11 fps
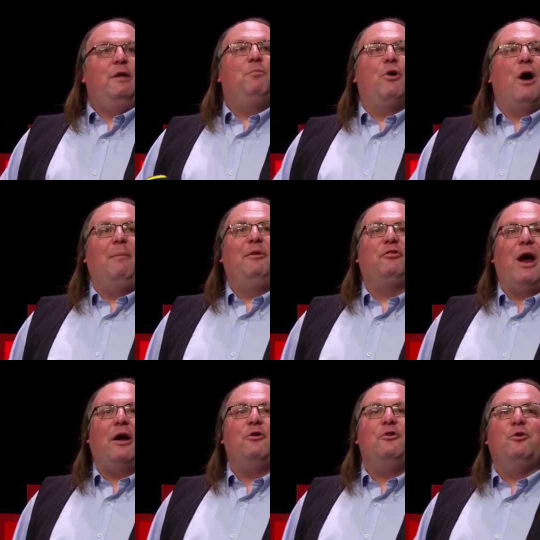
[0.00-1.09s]
In Promise
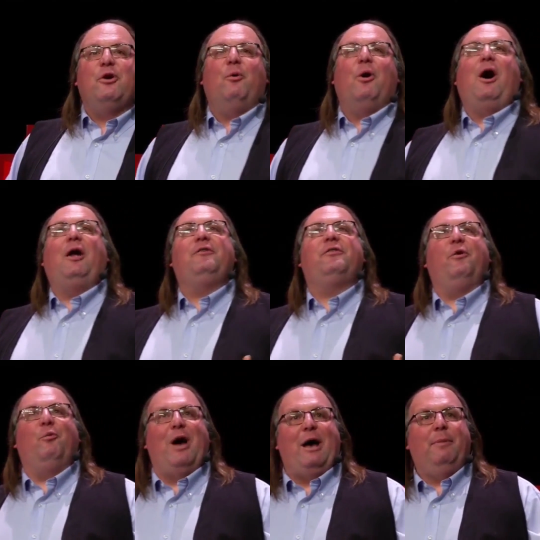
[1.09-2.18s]
Tracker, you go onto the
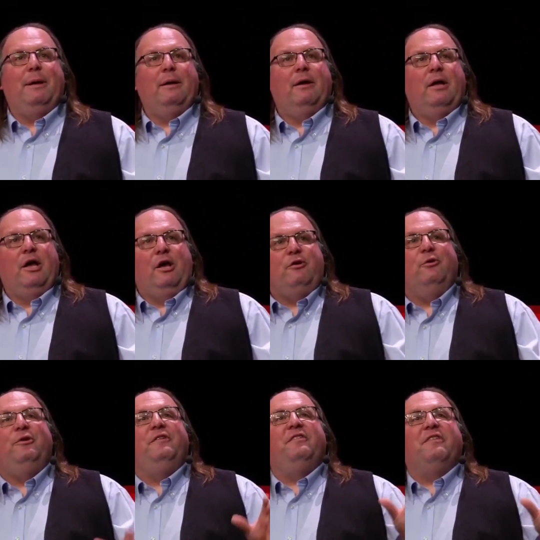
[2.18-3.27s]
web, you
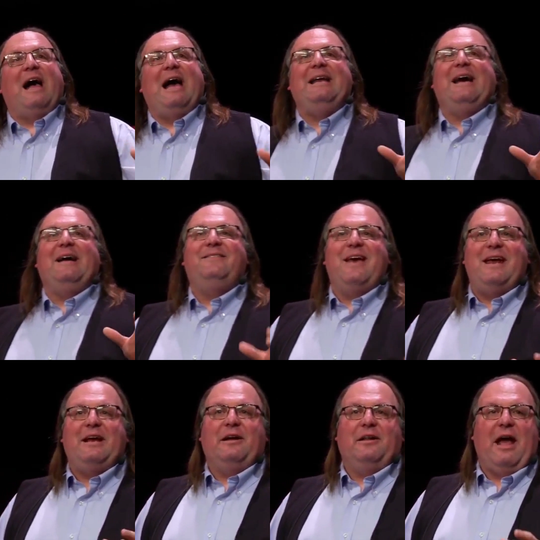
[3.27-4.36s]
design a
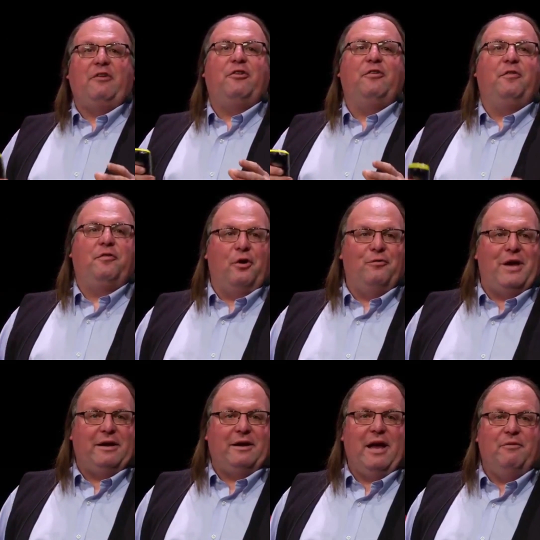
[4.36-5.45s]
data collection survey.
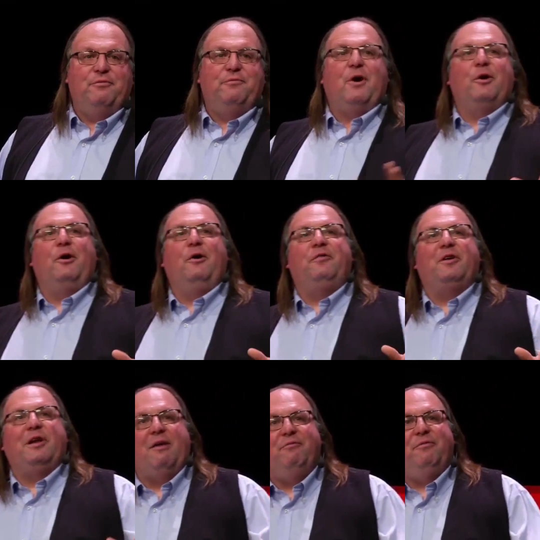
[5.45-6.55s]
It can have photos, it
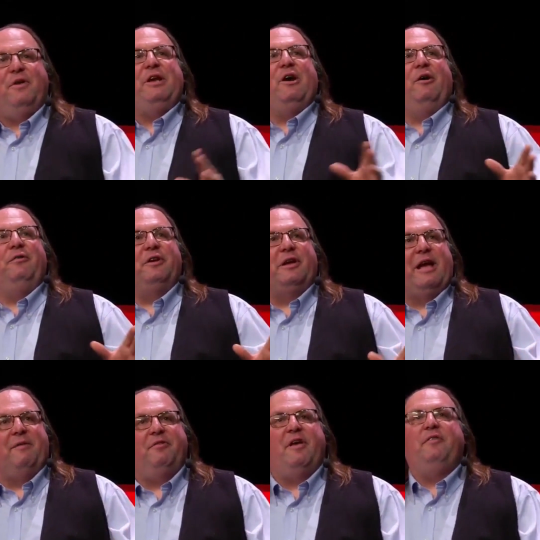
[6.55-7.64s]
can have videos, it can
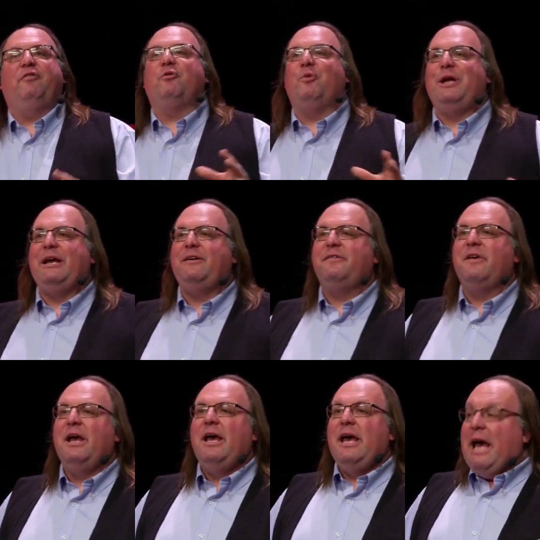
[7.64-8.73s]
have sensor readings,
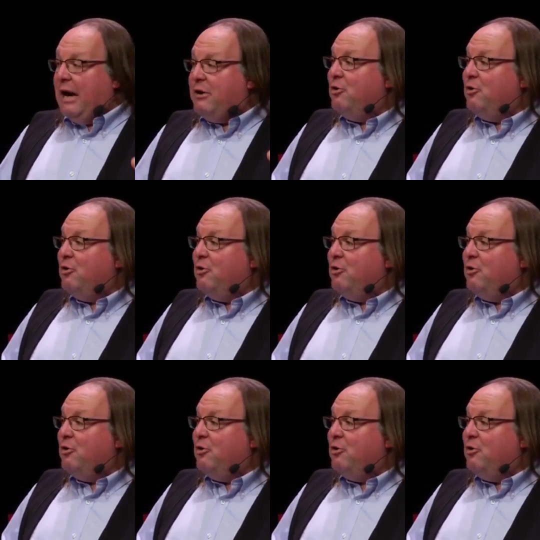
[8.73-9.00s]
and